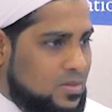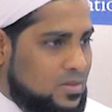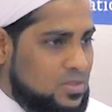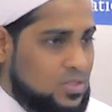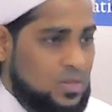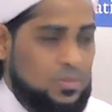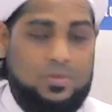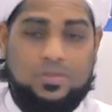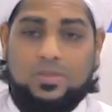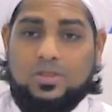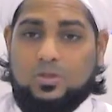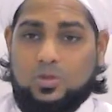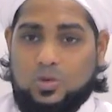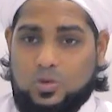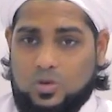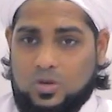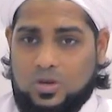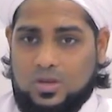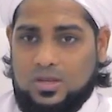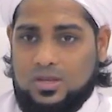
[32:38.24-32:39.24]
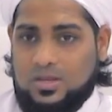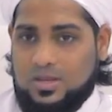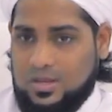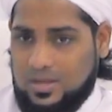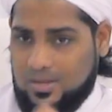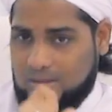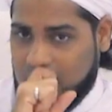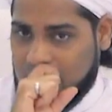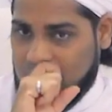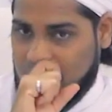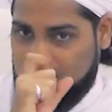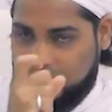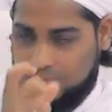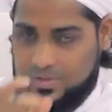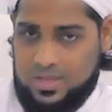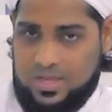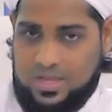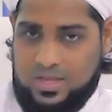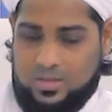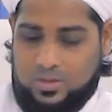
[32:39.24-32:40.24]
Some of the turuq
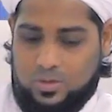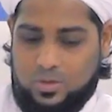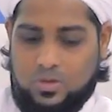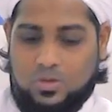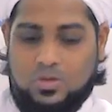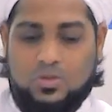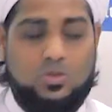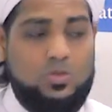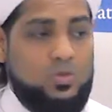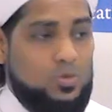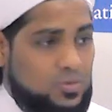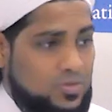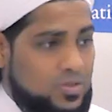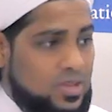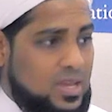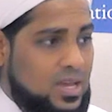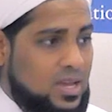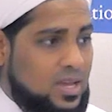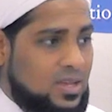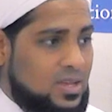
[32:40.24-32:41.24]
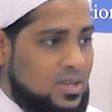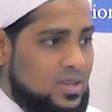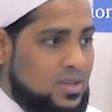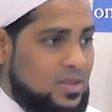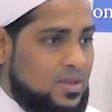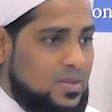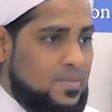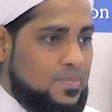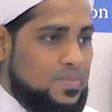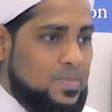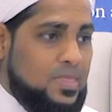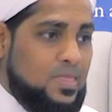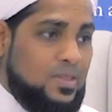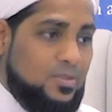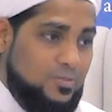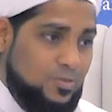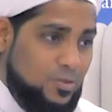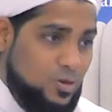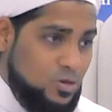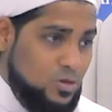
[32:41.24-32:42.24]
Sufiya, the
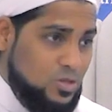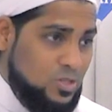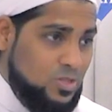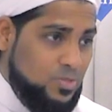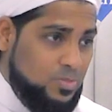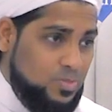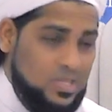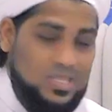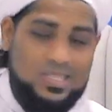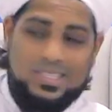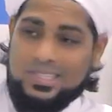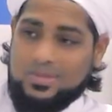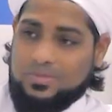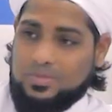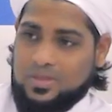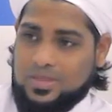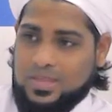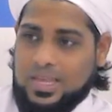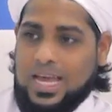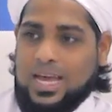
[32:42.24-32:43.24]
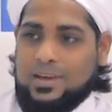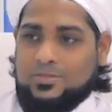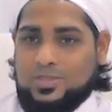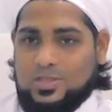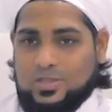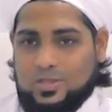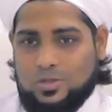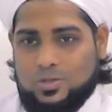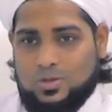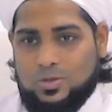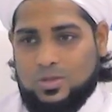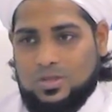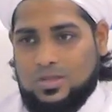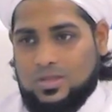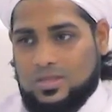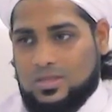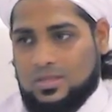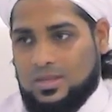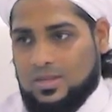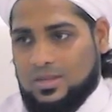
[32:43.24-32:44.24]
first principle they have is controlling
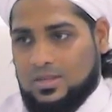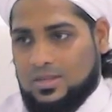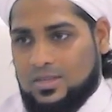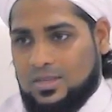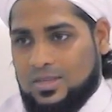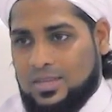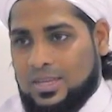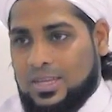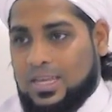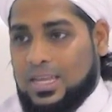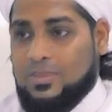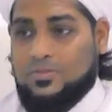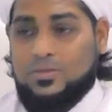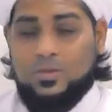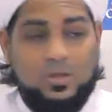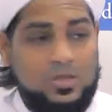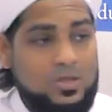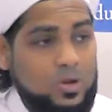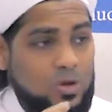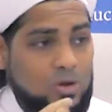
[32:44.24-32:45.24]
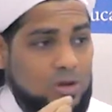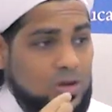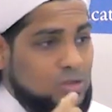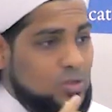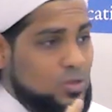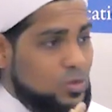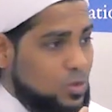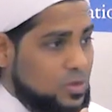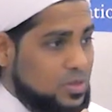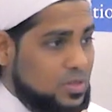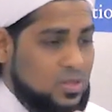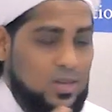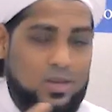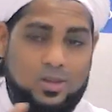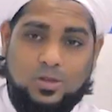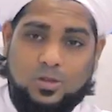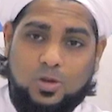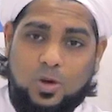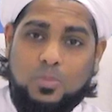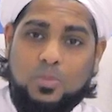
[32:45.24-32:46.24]
the tongue. If you don't control the
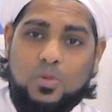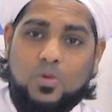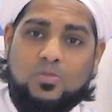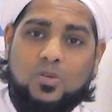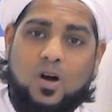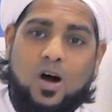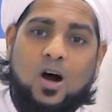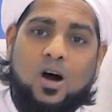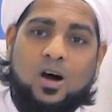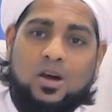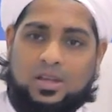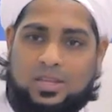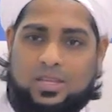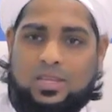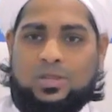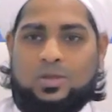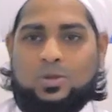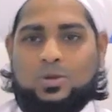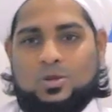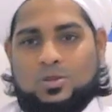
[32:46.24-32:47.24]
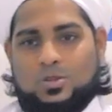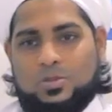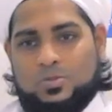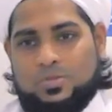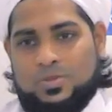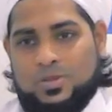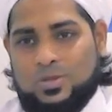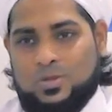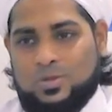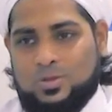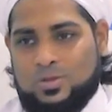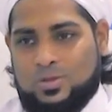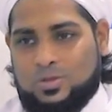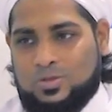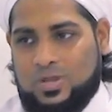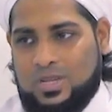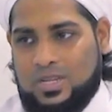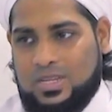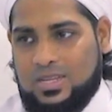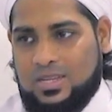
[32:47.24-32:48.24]
tongue, you don't move on in your spiritual
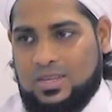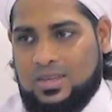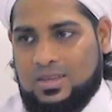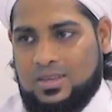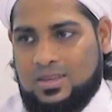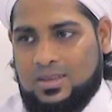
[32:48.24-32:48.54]
training.